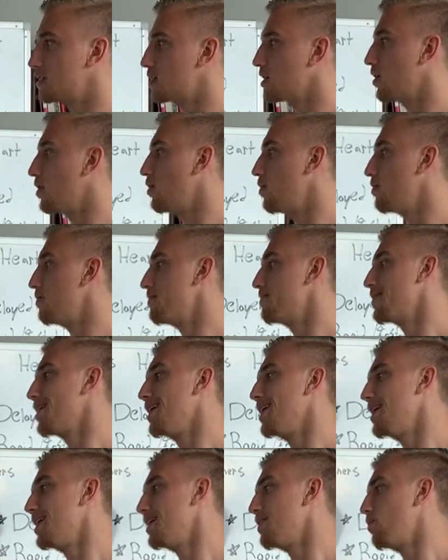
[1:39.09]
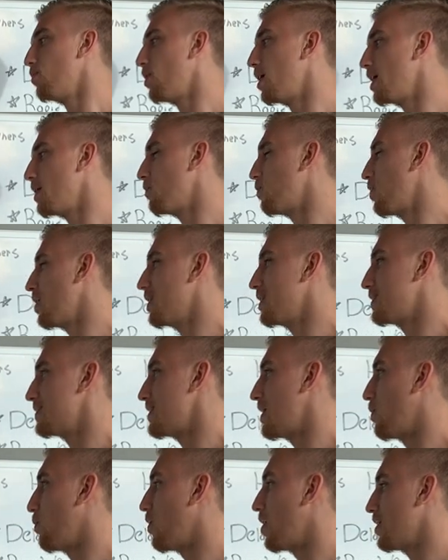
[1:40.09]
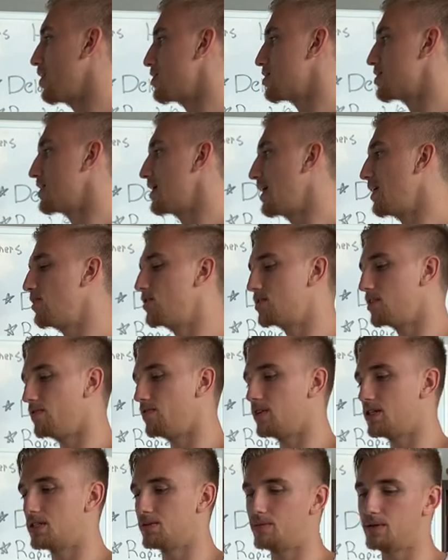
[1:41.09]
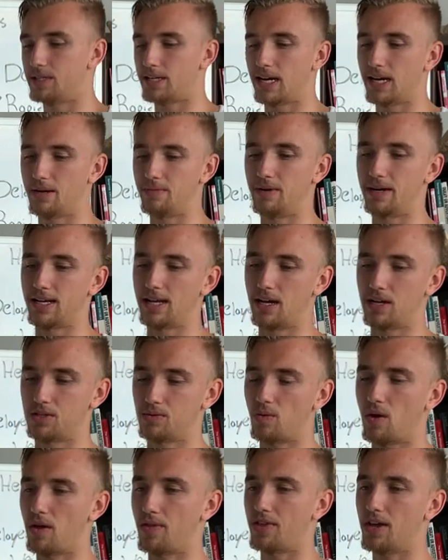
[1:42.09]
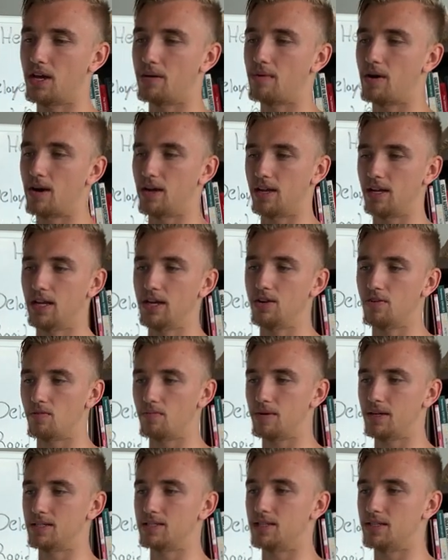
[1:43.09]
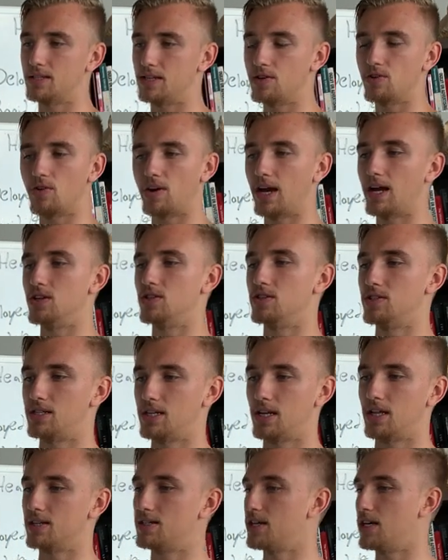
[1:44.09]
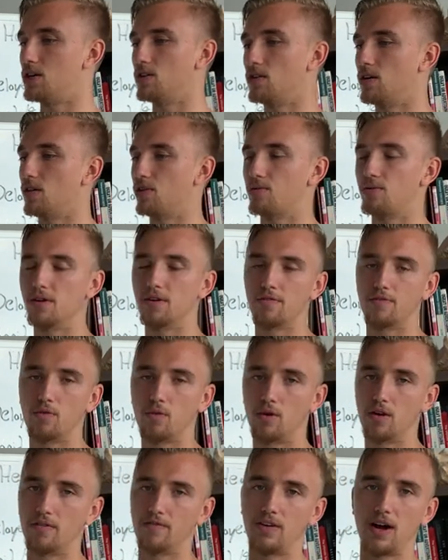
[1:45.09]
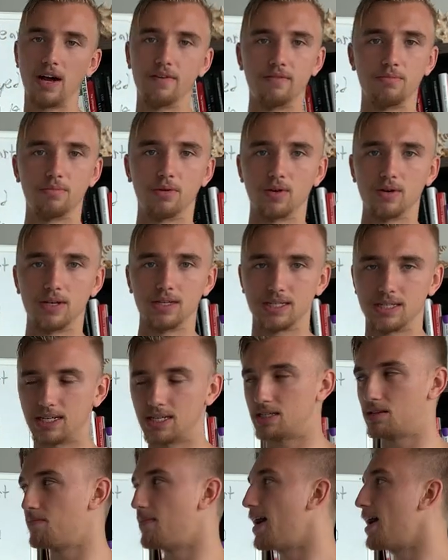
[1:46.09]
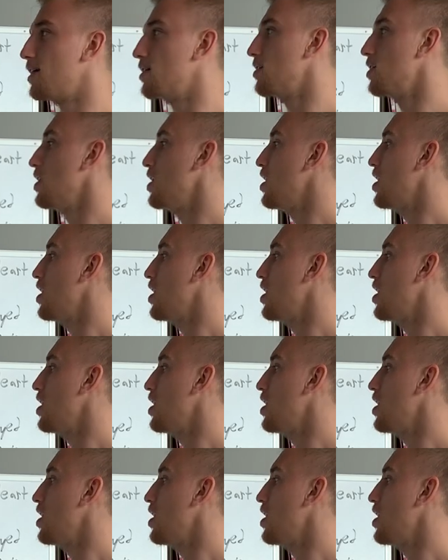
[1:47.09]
So why, why is that? Why are standards invisible to anybody else? Well, think about it. In your business, in your agency, let's say you have got three or four or five employees, it doesn't matter.